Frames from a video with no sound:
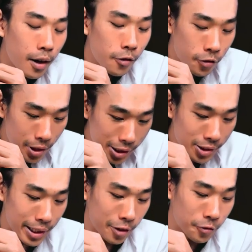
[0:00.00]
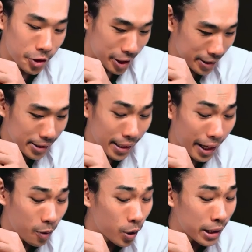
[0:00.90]
First thing first,
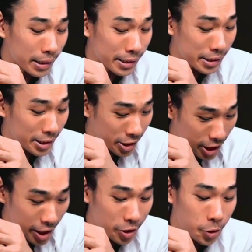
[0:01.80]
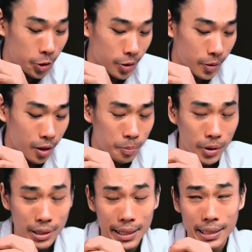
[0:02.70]
I wanna share to you about